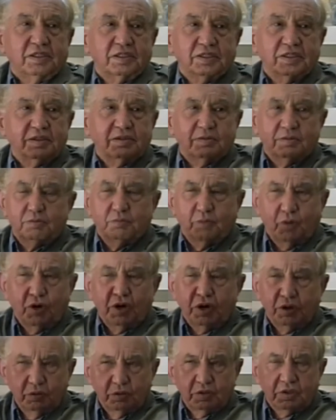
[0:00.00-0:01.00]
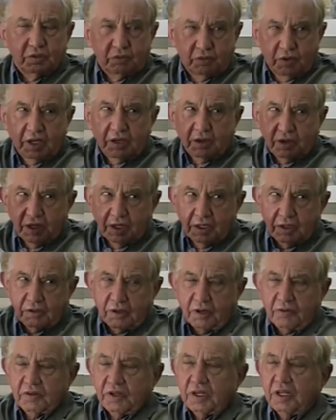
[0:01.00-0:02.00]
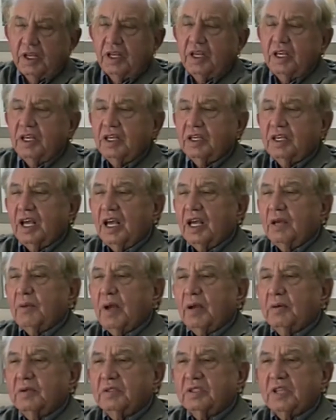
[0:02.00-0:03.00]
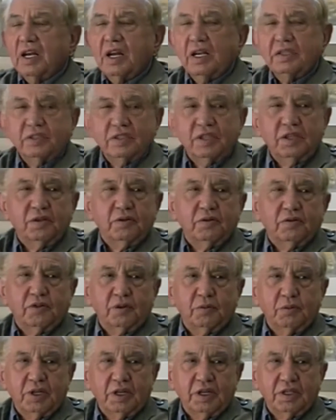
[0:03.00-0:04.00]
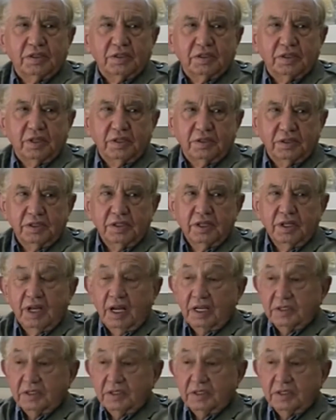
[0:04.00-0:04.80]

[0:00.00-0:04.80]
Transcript: this boy who was the ringleader of it, he came up, he said, "Can I see you for a minute, sir?"